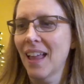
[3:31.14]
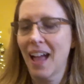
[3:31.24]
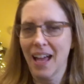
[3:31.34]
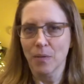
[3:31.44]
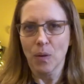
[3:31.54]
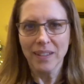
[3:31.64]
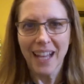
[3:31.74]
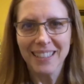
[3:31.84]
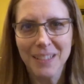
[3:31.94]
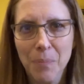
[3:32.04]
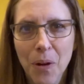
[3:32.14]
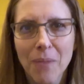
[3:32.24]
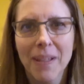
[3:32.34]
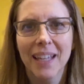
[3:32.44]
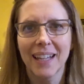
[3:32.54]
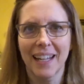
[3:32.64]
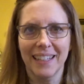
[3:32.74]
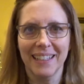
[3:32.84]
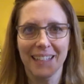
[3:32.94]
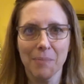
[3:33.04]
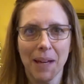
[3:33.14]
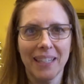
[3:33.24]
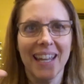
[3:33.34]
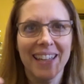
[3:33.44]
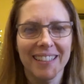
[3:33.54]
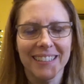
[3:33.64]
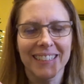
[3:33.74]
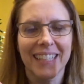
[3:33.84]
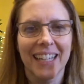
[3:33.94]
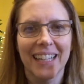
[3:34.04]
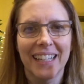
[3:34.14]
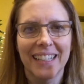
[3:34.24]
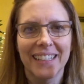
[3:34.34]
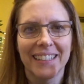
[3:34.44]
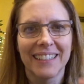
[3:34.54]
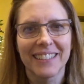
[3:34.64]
I had one last appointment. I needed to get my nails done.